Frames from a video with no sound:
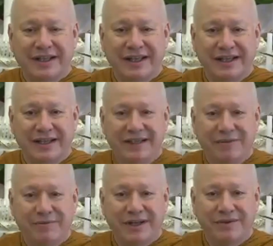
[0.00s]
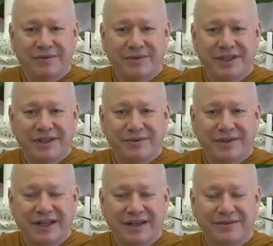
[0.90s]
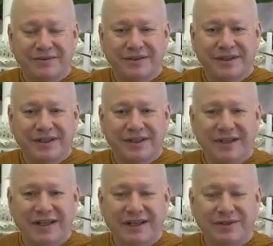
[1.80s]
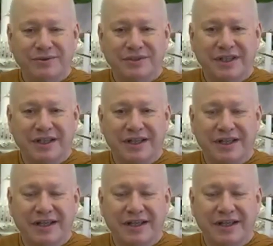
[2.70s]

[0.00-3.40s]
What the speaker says: And he wound the window down and he looked at her,